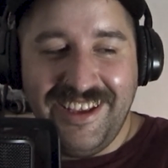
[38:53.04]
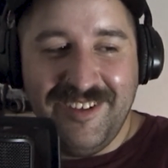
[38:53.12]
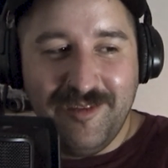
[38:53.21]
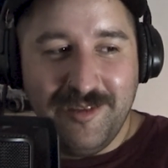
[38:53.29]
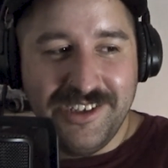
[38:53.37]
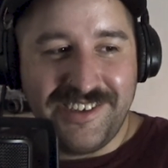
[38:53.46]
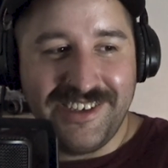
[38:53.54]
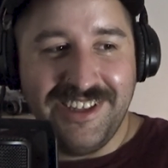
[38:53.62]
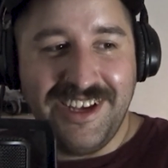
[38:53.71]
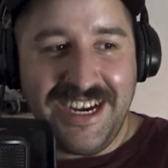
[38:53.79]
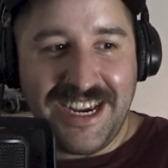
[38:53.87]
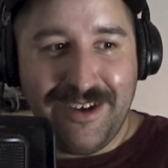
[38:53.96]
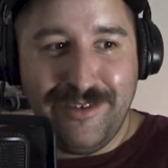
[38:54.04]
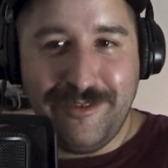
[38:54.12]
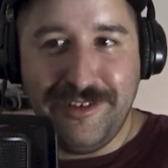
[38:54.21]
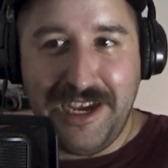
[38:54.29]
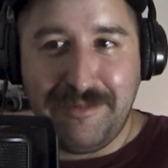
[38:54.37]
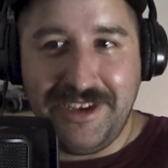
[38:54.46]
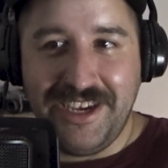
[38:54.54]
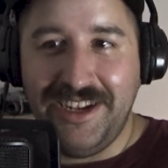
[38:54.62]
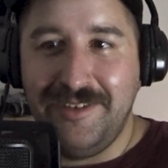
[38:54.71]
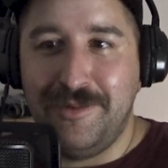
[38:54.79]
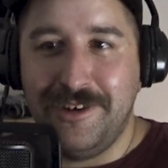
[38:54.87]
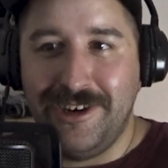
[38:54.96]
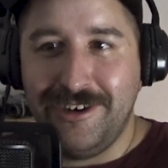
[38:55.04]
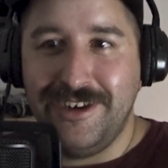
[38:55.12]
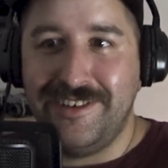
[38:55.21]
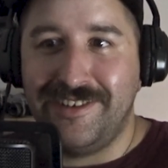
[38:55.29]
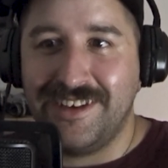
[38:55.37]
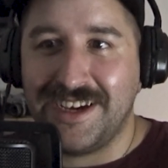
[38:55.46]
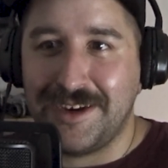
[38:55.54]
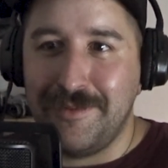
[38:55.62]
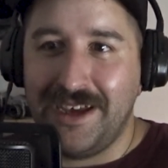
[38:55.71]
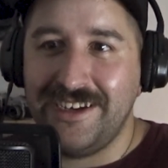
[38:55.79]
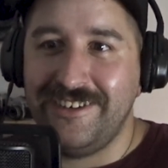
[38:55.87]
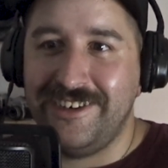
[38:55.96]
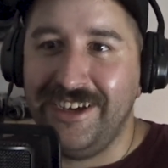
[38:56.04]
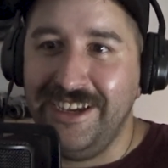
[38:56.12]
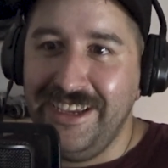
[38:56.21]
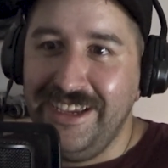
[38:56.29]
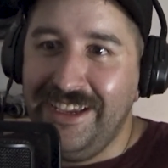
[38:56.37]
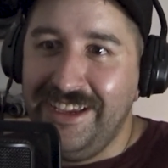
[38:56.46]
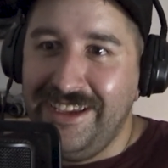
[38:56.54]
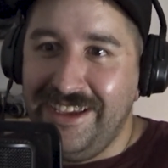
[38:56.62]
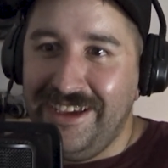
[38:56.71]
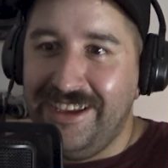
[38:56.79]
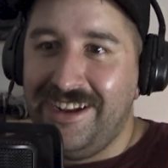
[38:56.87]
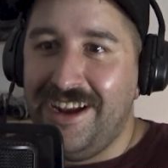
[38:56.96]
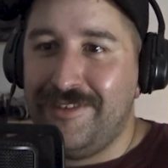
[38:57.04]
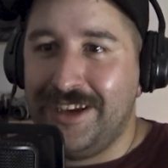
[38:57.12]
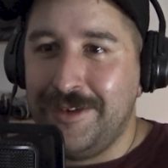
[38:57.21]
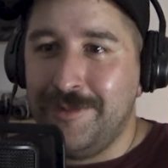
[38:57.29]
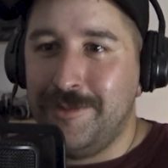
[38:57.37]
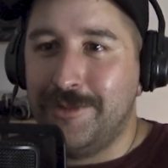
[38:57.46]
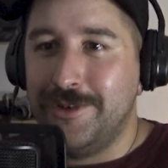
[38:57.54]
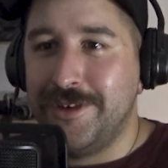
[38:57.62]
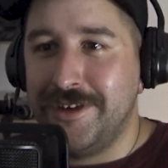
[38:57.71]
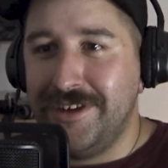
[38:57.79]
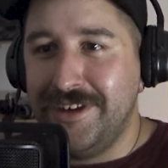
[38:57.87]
What's it like having Fabienne Burrow as like a manager and having him on board?